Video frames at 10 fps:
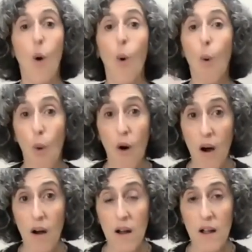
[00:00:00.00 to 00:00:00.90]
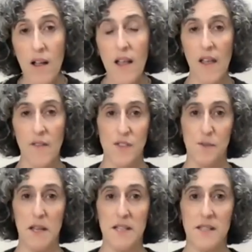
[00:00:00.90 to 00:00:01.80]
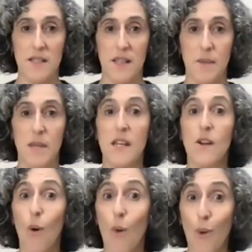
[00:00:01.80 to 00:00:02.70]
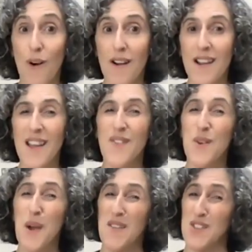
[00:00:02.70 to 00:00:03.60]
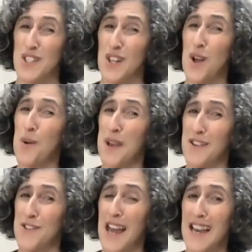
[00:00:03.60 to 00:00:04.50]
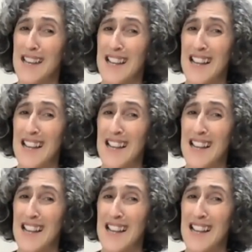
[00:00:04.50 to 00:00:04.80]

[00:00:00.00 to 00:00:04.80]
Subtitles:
or if space is limited, or if you have slow internet,